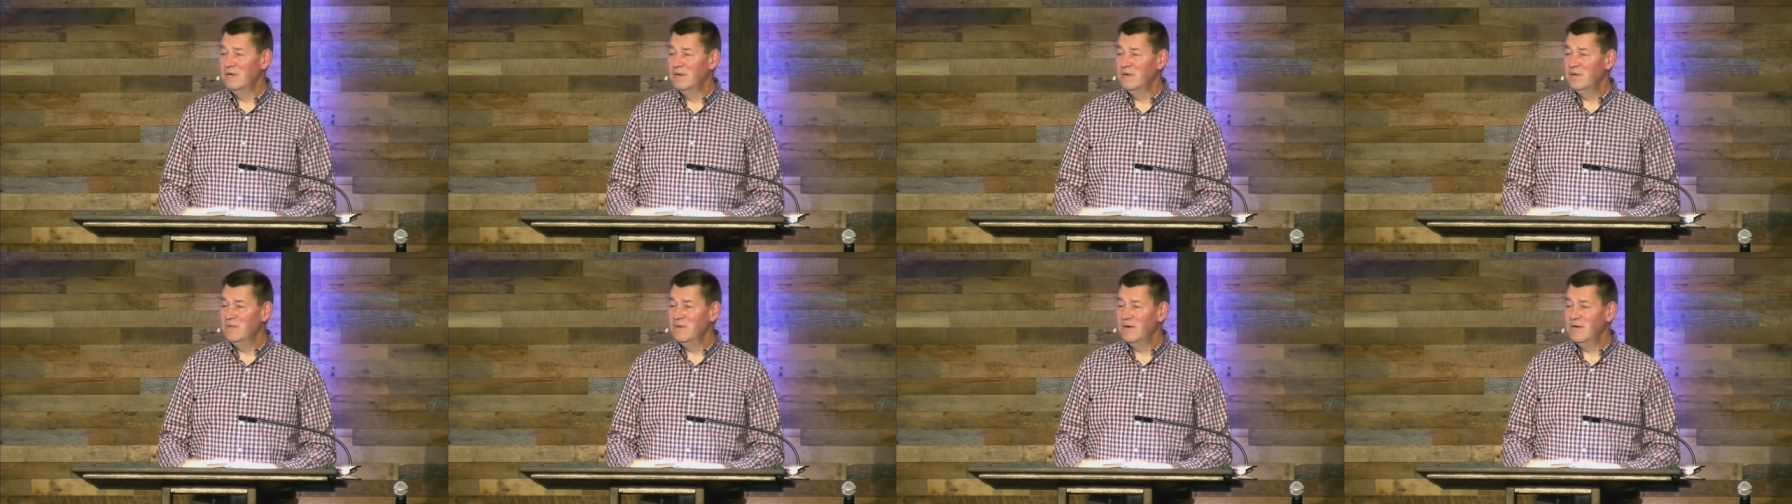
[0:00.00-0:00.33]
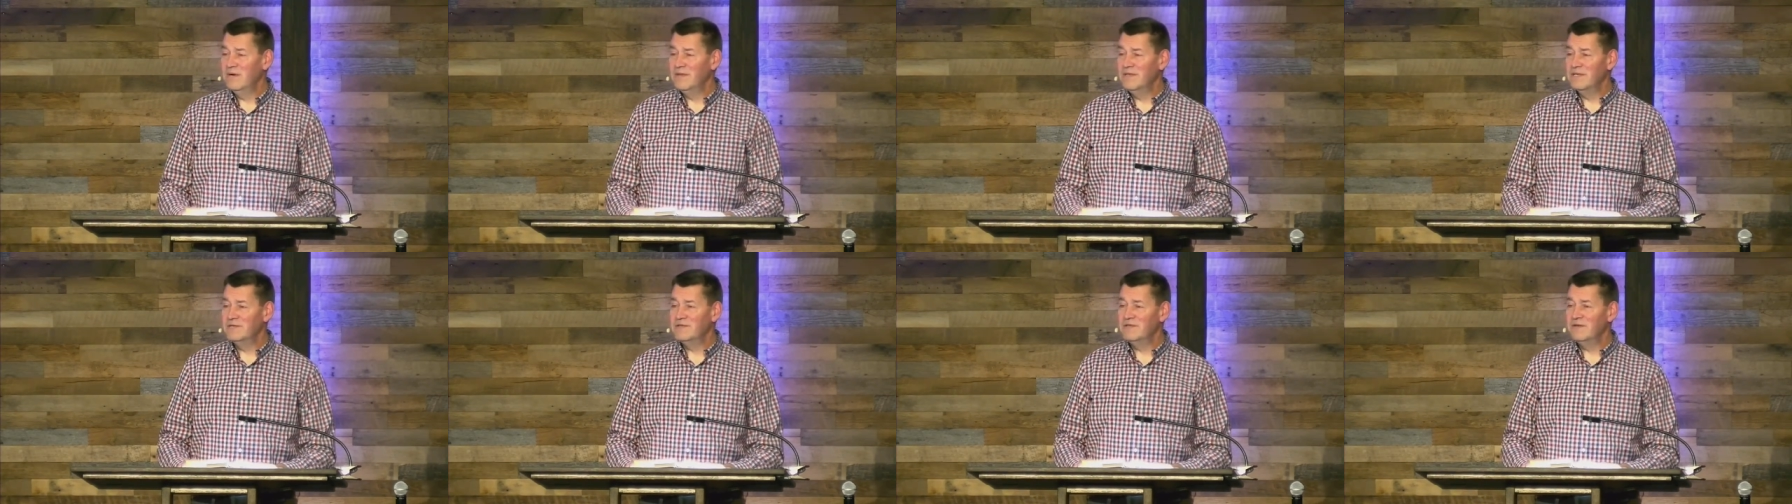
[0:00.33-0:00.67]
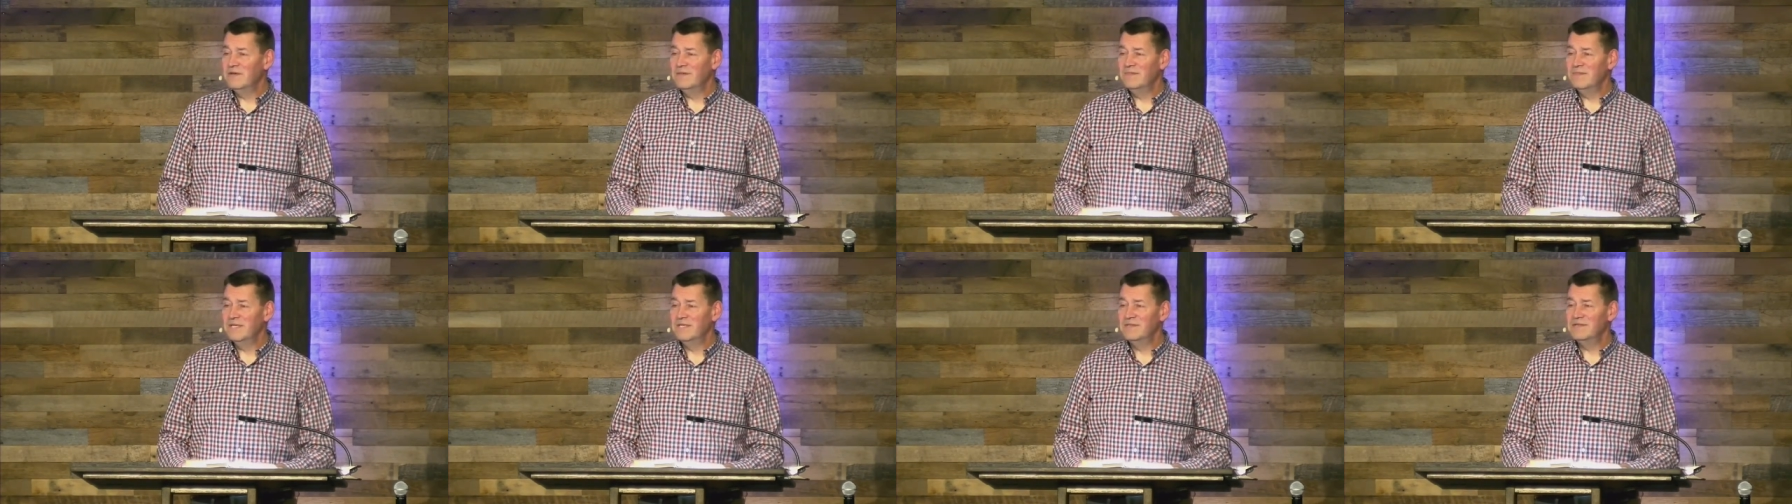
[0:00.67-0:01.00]
where the
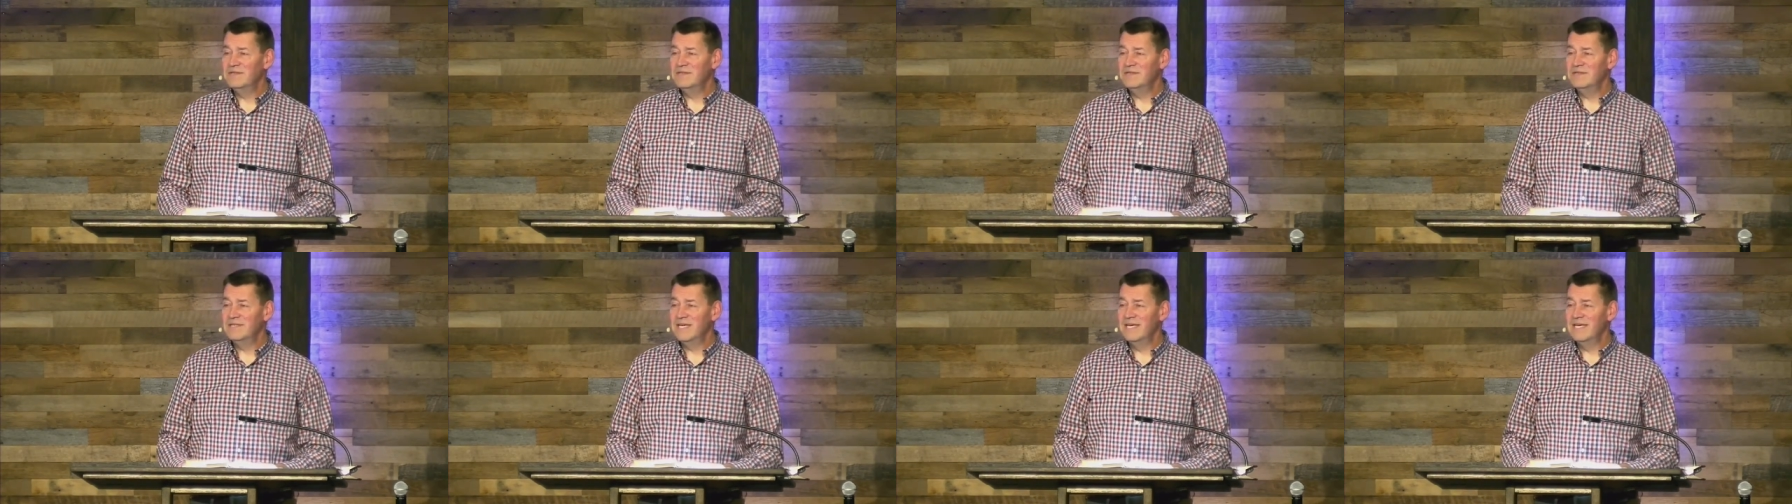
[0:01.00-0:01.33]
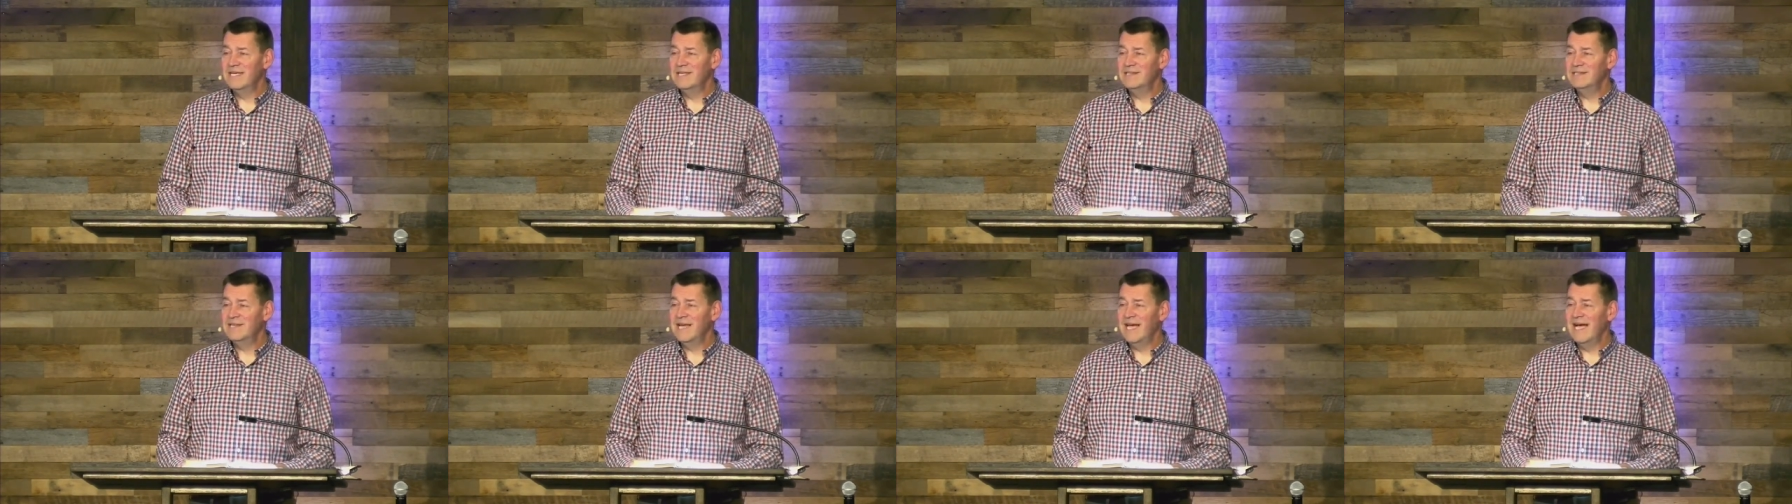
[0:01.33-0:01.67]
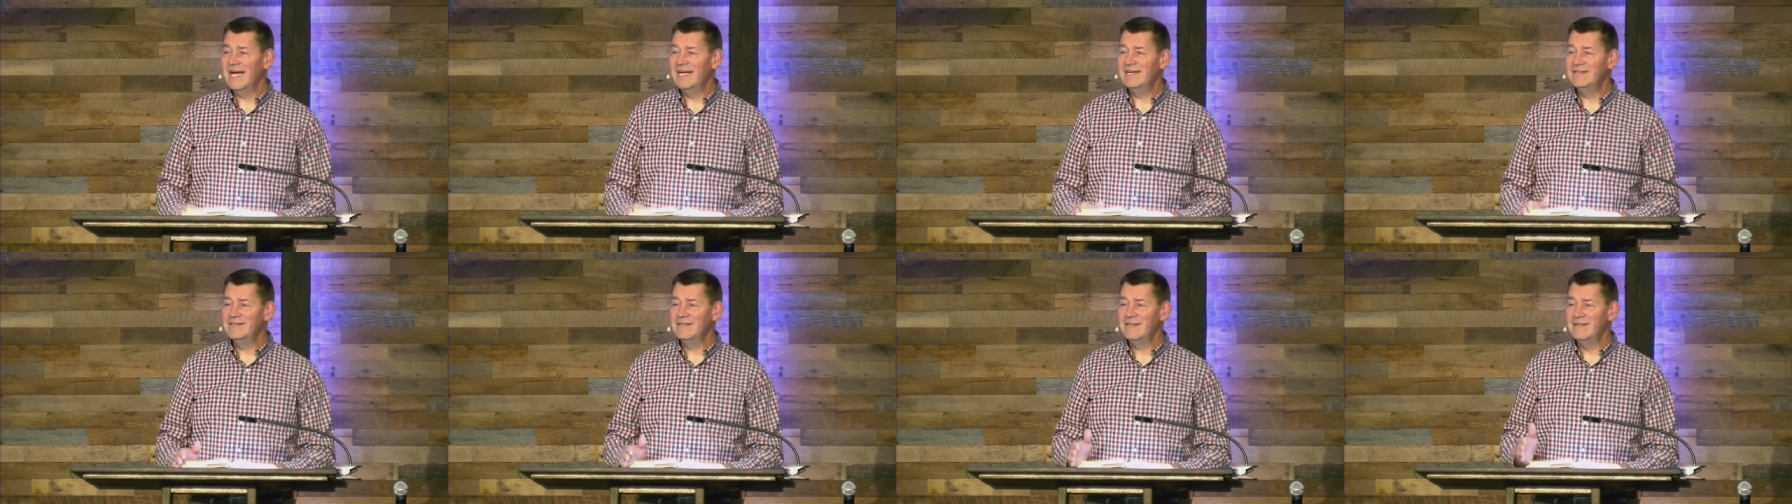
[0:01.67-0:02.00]
psalmist says,
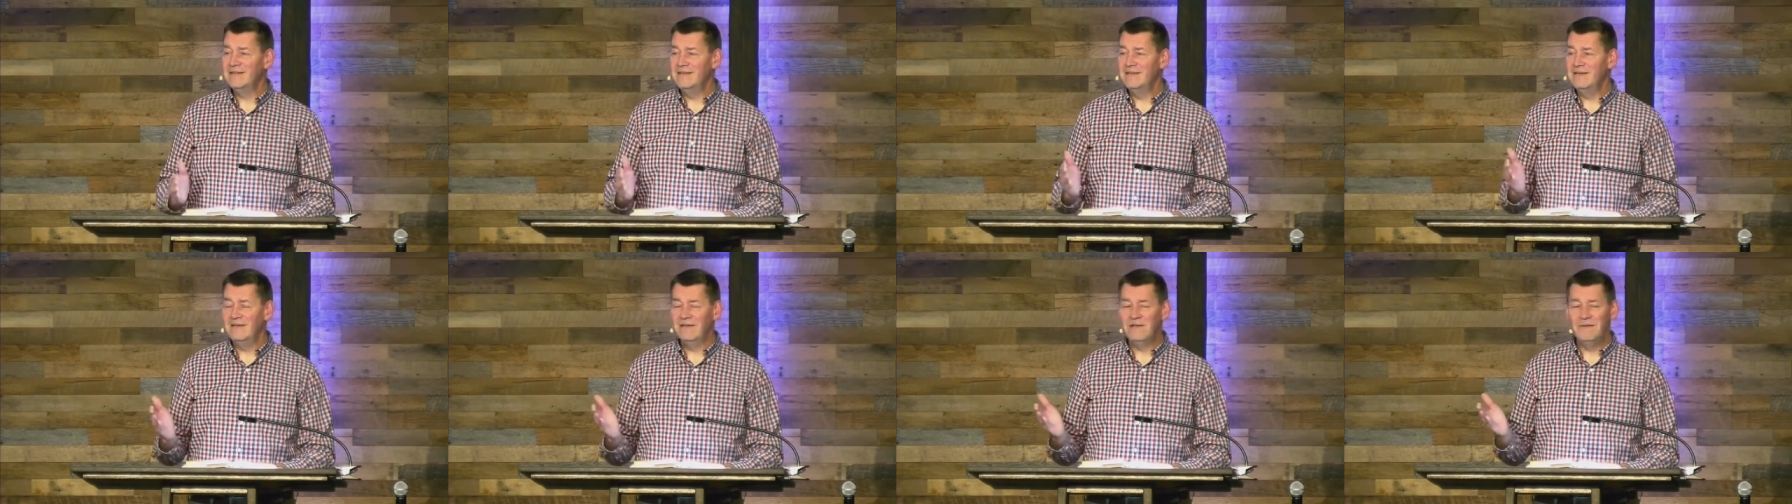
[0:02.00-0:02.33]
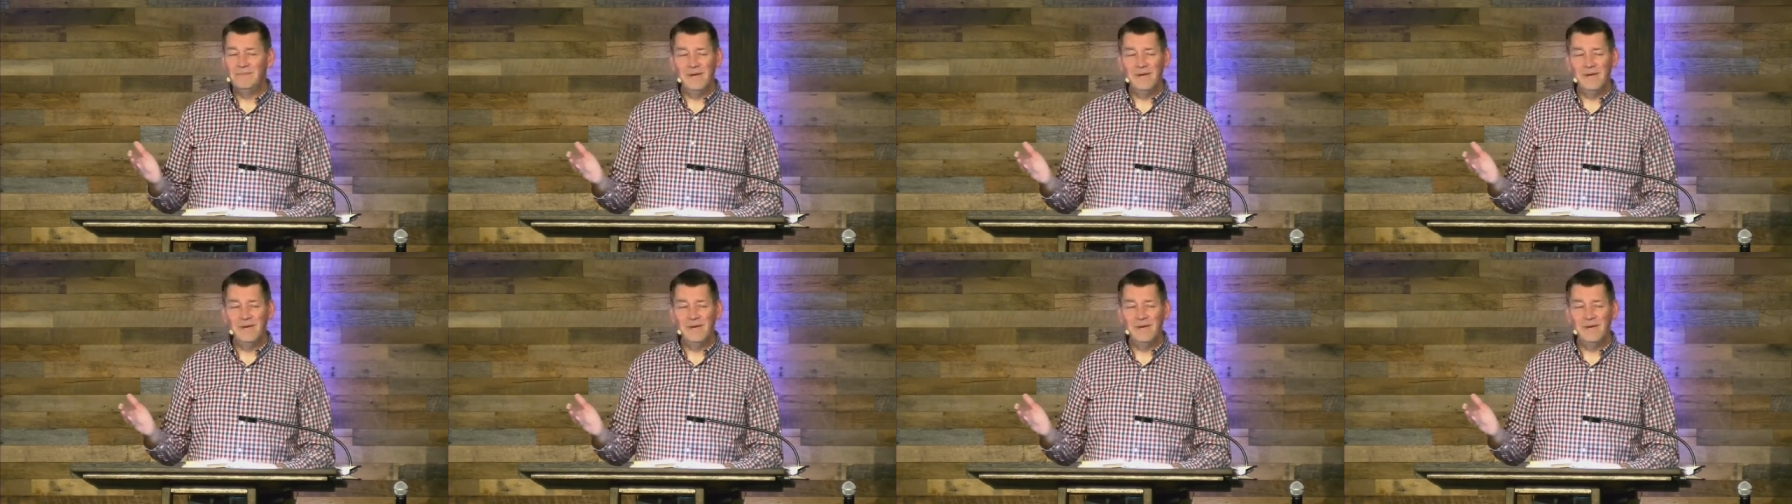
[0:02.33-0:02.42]
As the deer